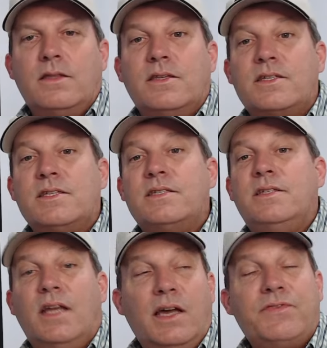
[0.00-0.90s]
This is
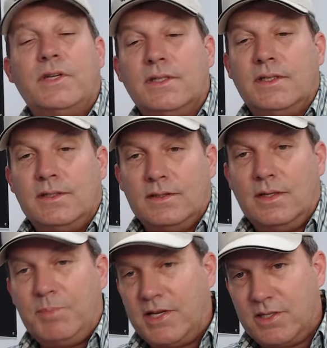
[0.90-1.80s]
definitely
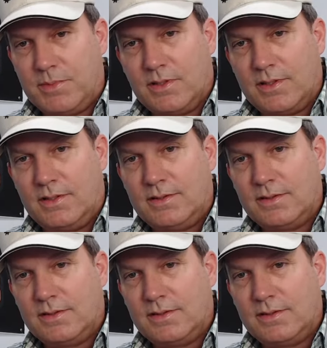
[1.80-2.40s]
a possibility.